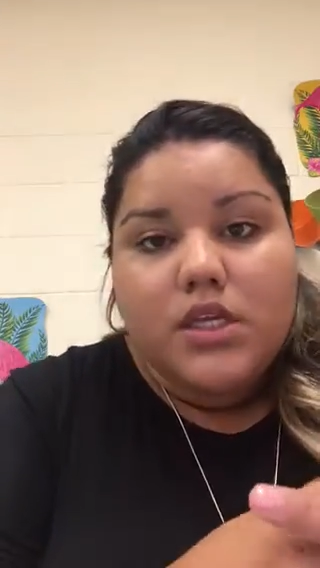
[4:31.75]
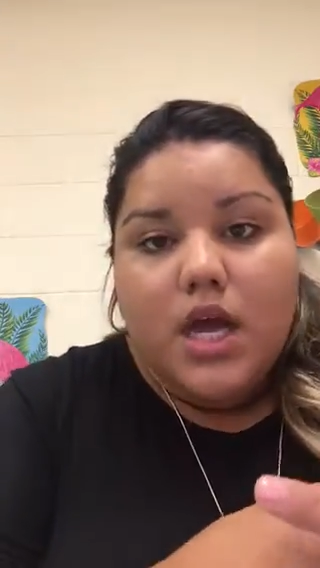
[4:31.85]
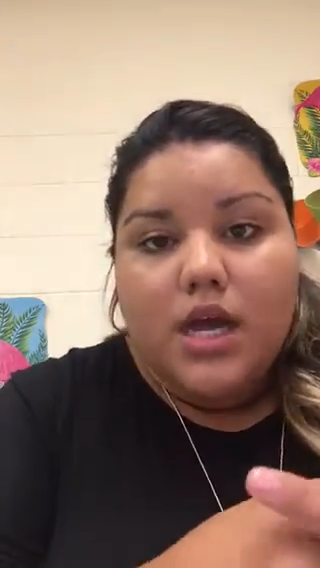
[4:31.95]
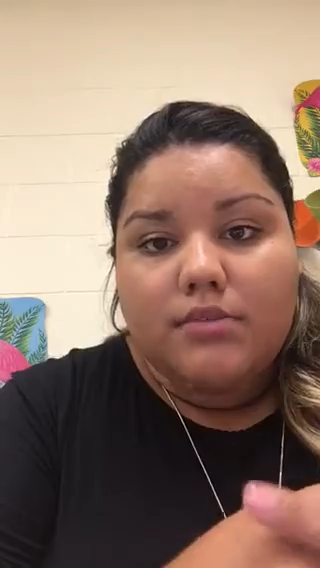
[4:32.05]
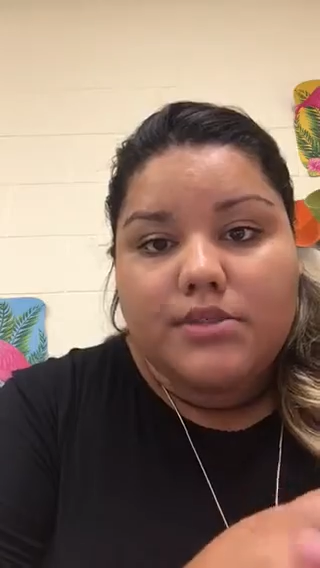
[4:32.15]

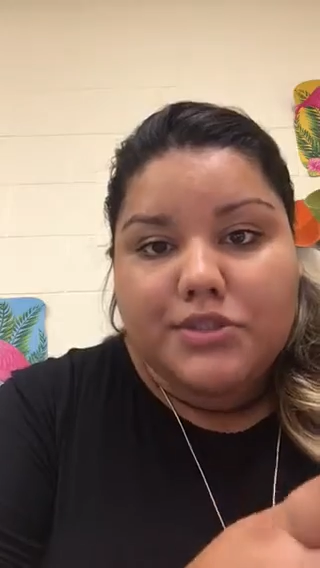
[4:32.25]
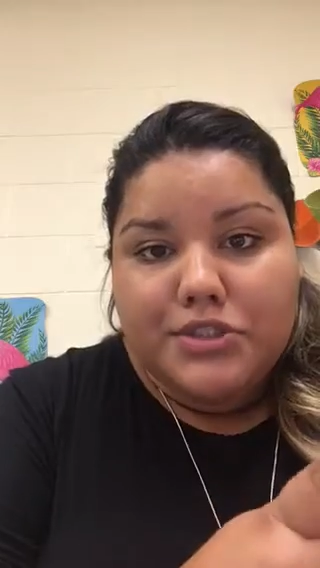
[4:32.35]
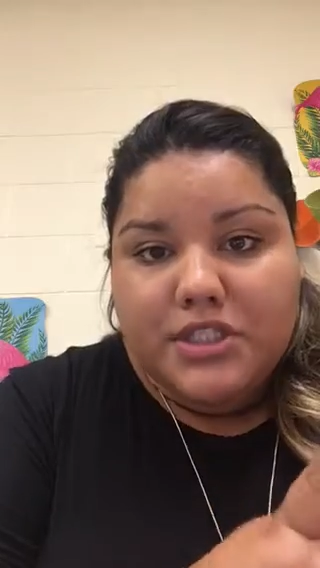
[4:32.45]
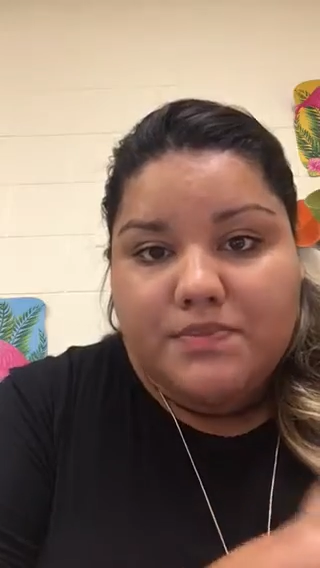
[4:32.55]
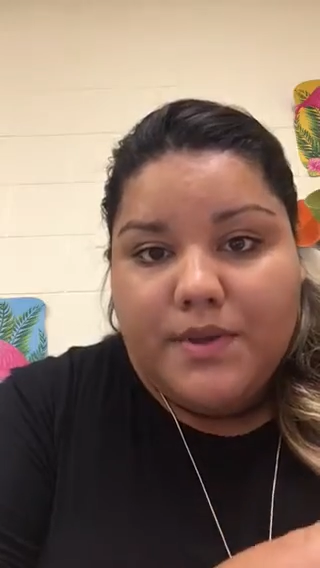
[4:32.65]
so
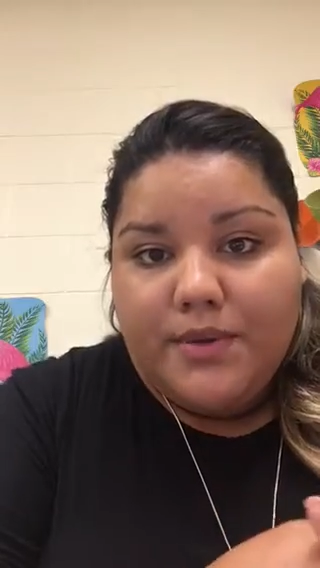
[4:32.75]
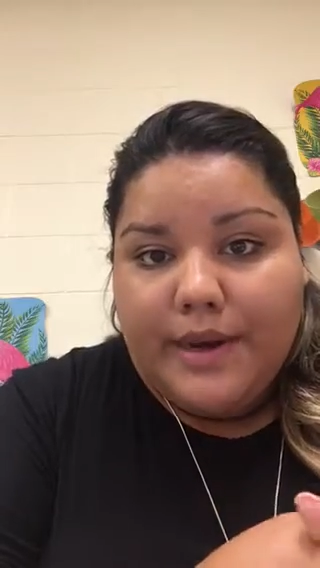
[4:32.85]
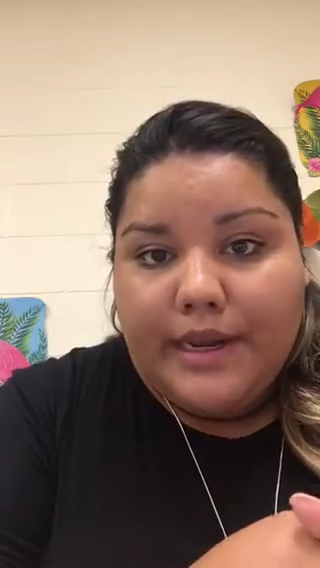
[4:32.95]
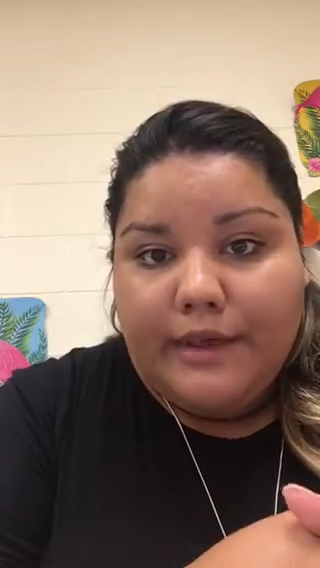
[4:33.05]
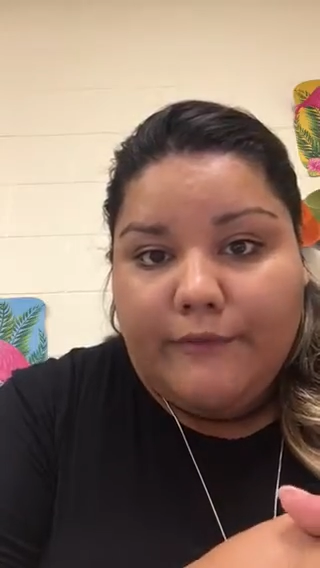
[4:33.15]
just be
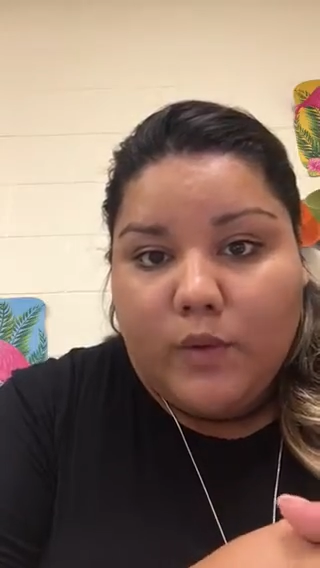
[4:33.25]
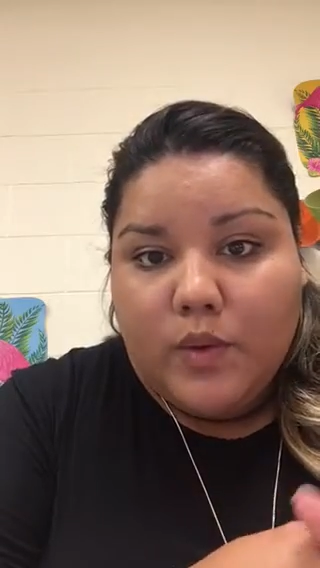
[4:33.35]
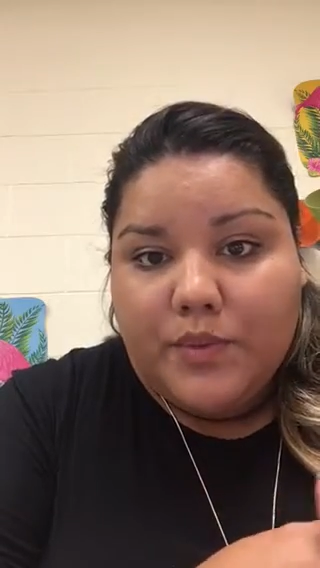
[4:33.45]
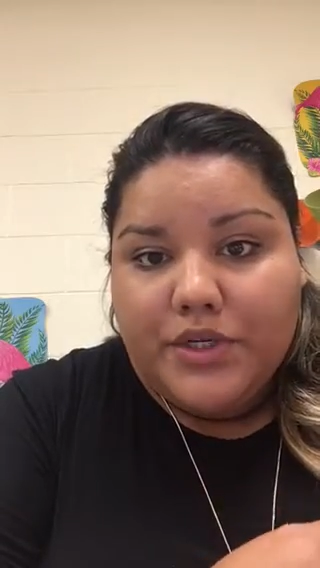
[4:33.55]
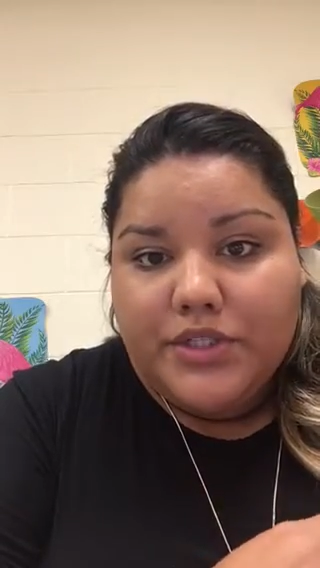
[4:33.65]
ready for
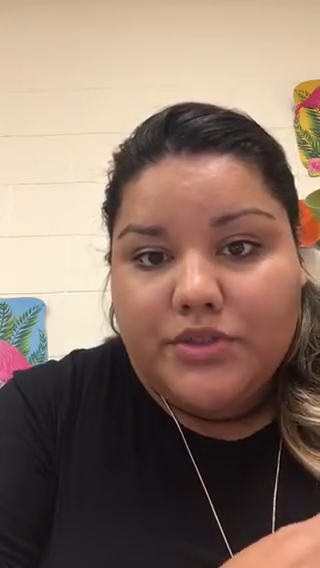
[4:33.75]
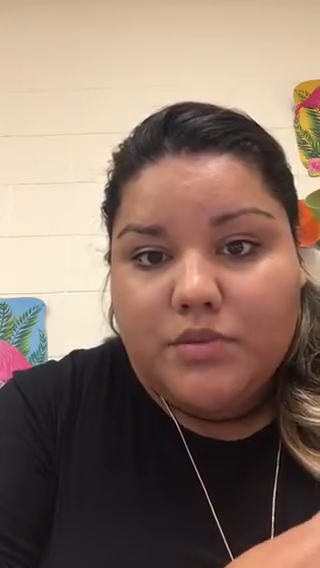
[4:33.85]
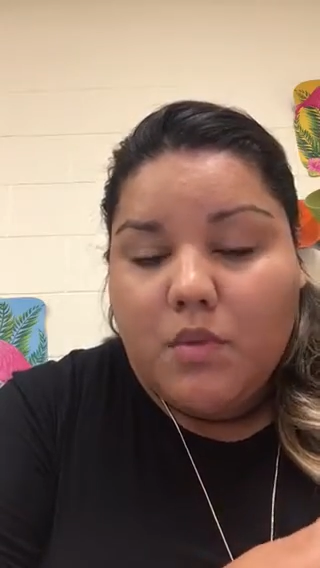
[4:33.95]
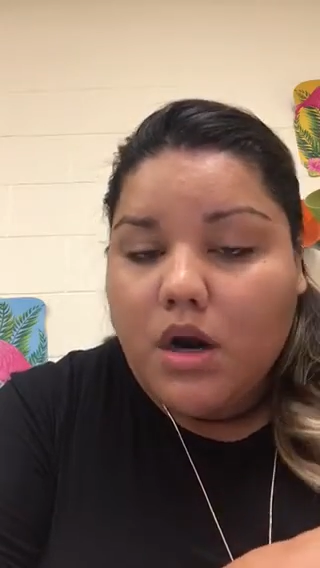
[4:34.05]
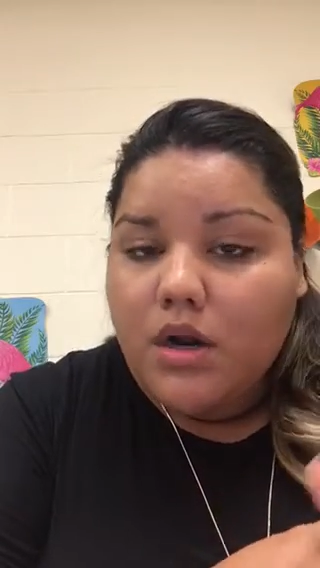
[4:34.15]
what we're going to do
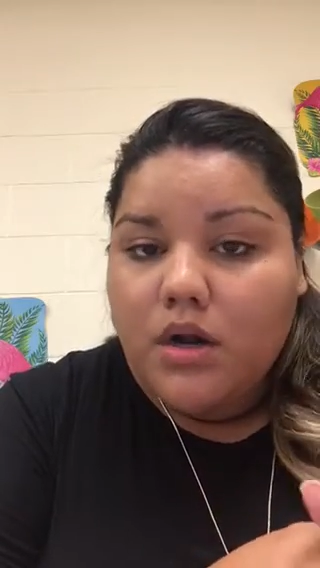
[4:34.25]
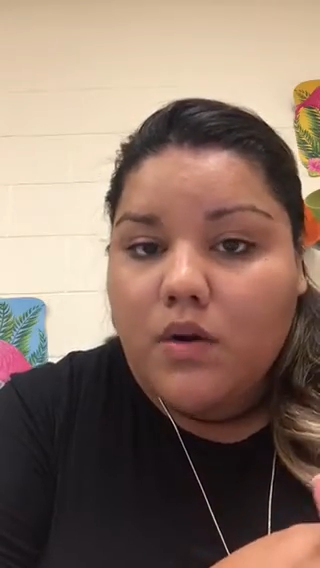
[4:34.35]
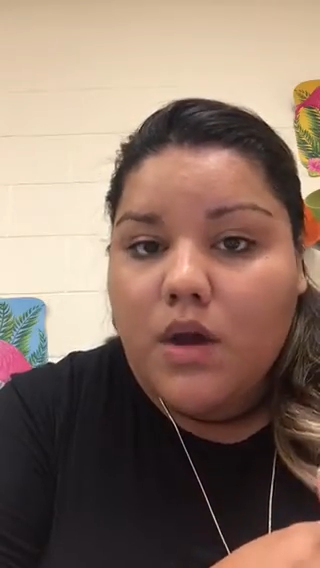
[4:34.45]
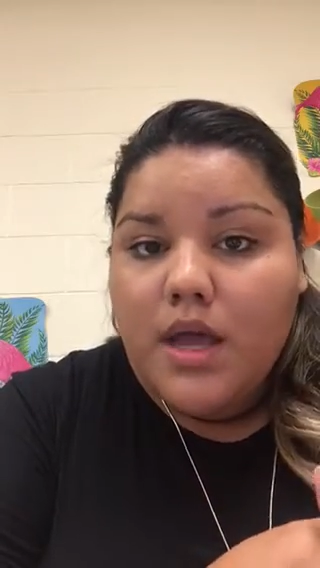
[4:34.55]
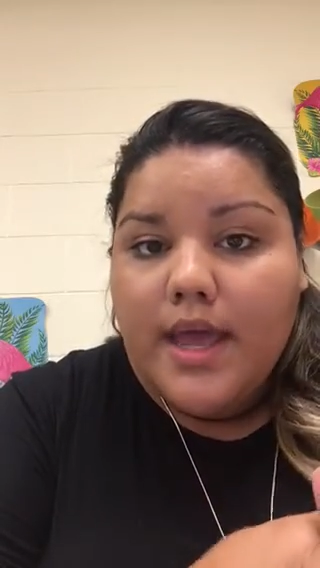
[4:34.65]

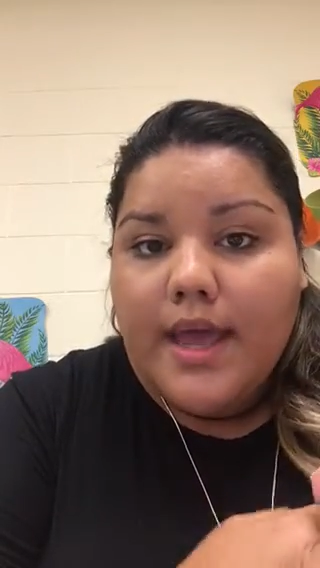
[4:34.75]
tomorrow,